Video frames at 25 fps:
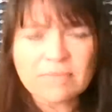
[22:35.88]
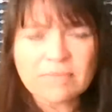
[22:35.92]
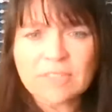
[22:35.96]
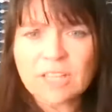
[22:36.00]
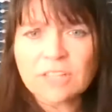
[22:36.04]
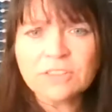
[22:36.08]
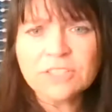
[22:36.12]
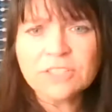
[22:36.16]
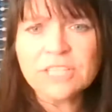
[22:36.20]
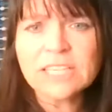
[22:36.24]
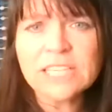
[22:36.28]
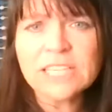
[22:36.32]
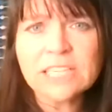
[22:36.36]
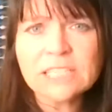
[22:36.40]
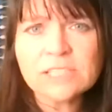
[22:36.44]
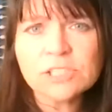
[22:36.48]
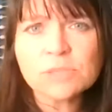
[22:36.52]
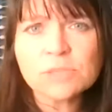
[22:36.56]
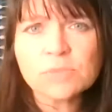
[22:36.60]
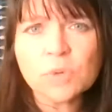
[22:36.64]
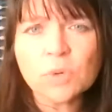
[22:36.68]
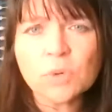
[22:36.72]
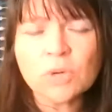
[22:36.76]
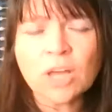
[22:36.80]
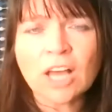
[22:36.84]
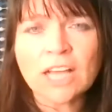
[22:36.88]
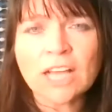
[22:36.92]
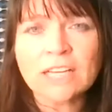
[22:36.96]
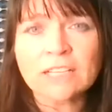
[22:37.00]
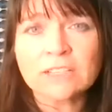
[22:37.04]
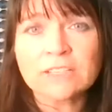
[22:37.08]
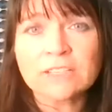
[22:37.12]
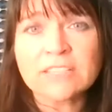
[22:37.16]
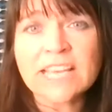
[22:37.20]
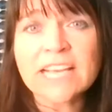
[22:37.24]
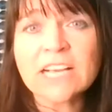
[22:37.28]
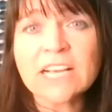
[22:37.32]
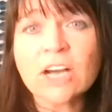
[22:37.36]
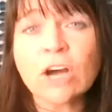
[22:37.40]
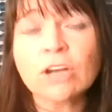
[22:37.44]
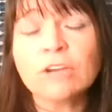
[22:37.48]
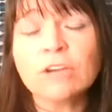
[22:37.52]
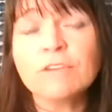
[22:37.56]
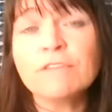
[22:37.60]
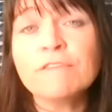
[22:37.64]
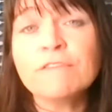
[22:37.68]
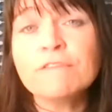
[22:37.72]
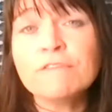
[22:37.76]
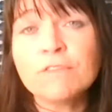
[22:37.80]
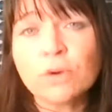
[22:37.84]
the little small islands, they
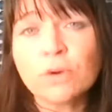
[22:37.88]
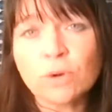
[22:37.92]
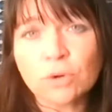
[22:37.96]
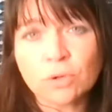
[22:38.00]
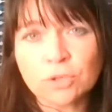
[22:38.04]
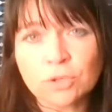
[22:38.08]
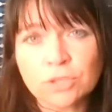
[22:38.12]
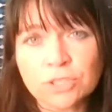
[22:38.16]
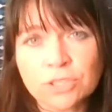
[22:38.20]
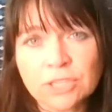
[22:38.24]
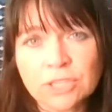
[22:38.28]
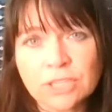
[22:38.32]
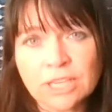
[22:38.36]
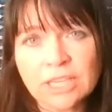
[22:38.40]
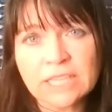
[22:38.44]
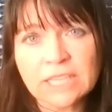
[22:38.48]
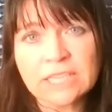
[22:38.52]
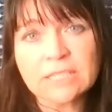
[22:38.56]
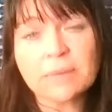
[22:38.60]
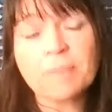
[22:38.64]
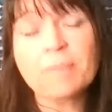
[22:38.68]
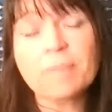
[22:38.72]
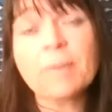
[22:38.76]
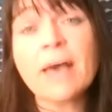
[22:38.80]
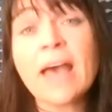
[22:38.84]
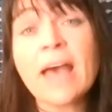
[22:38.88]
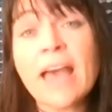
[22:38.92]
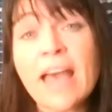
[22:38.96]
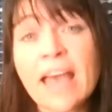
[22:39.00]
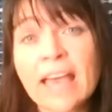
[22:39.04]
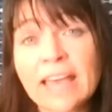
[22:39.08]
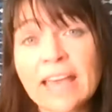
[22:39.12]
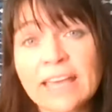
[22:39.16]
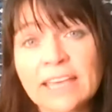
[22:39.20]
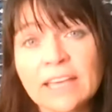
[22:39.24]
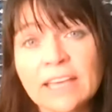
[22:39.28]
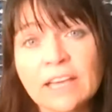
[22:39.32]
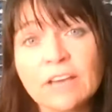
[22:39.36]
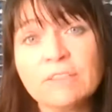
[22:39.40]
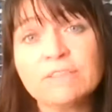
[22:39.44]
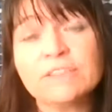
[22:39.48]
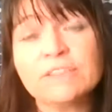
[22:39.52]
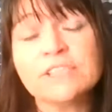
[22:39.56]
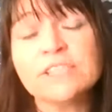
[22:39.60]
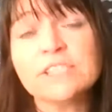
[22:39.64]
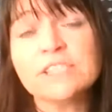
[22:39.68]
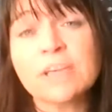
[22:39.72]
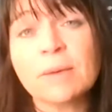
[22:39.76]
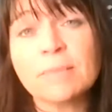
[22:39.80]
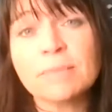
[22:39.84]
can't afford to pay for
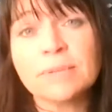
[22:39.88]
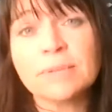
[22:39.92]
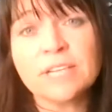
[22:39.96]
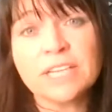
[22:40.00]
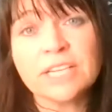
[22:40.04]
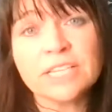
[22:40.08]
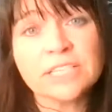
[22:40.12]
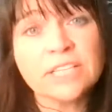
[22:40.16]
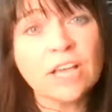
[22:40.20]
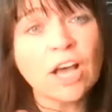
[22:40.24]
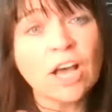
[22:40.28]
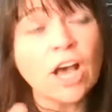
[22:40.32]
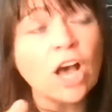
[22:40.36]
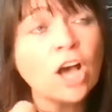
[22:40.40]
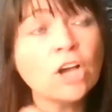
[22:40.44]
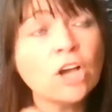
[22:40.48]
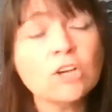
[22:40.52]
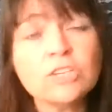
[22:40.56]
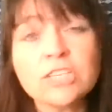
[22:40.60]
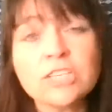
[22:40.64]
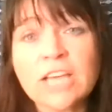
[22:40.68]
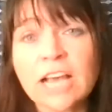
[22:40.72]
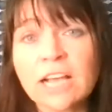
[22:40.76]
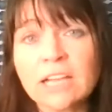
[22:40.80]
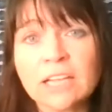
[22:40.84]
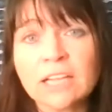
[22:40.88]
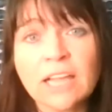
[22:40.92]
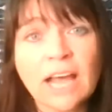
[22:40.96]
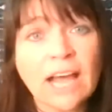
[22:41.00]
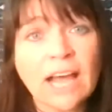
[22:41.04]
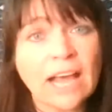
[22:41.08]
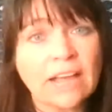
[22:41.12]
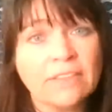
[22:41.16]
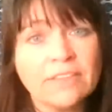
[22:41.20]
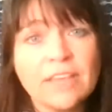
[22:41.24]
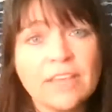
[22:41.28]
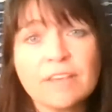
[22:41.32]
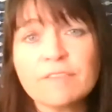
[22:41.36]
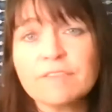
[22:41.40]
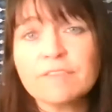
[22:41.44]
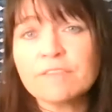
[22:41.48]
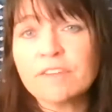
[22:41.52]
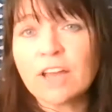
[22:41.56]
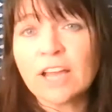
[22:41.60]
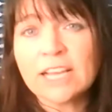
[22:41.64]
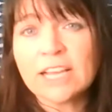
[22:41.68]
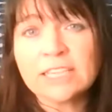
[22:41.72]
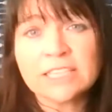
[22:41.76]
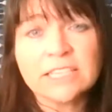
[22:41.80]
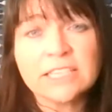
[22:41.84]
somebody's hotel and their
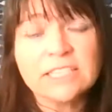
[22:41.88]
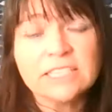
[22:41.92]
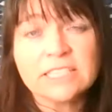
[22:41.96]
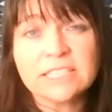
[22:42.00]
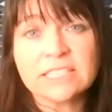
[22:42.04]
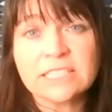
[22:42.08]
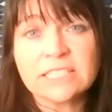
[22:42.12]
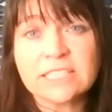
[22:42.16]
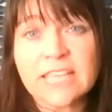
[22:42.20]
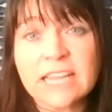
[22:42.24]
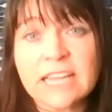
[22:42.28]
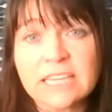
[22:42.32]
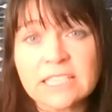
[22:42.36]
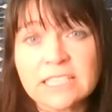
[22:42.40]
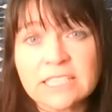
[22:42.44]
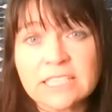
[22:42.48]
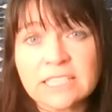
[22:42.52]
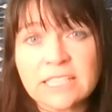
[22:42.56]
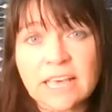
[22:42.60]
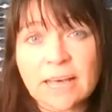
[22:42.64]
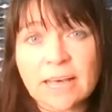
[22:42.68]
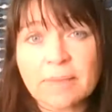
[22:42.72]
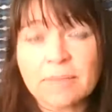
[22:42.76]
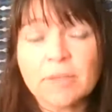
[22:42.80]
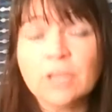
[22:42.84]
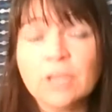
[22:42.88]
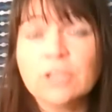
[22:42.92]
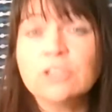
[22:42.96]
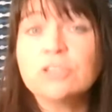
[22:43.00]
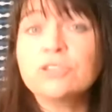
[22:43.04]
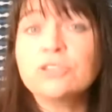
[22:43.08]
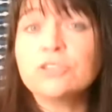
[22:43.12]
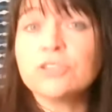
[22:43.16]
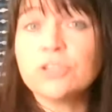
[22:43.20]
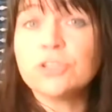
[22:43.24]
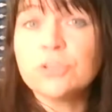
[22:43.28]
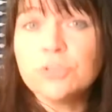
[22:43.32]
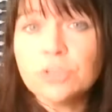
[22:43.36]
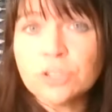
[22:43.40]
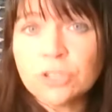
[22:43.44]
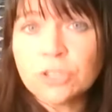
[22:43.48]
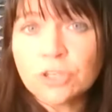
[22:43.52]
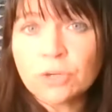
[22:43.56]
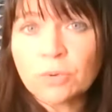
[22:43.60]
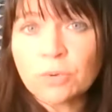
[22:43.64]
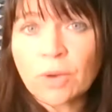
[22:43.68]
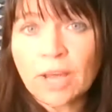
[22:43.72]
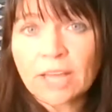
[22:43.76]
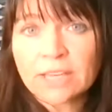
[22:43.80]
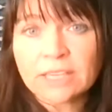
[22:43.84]
flight to send them to the
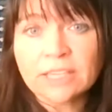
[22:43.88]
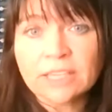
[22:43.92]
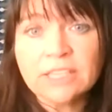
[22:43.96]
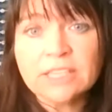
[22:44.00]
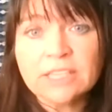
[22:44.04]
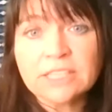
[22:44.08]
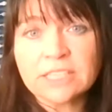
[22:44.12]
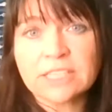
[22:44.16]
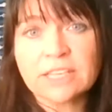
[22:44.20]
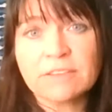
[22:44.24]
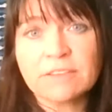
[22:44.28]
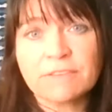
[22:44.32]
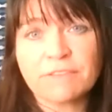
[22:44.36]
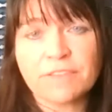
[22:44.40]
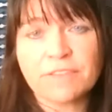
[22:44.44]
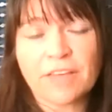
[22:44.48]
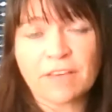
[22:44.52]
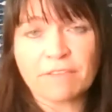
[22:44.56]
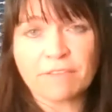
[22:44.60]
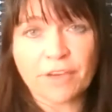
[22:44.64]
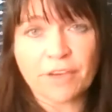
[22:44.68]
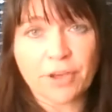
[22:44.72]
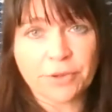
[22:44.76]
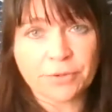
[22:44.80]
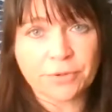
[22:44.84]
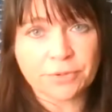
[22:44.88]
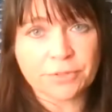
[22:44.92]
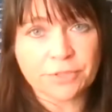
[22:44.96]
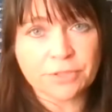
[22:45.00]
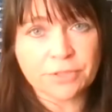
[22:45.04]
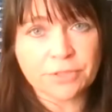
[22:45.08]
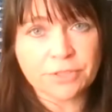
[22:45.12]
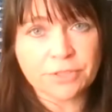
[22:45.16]
UN to give their vote.